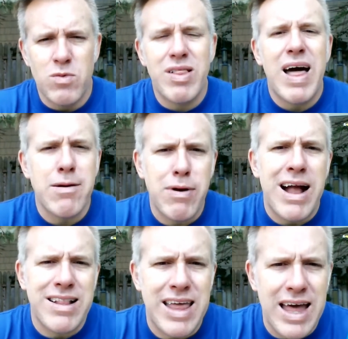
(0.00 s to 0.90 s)
We lack
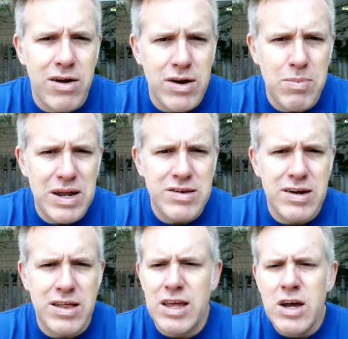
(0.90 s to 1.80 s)
practicality,
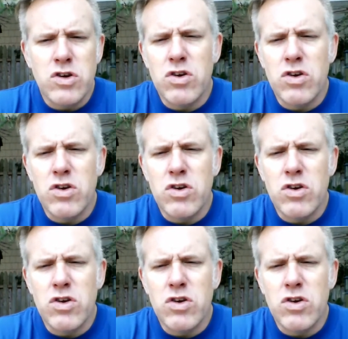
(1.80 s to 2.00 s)
basically.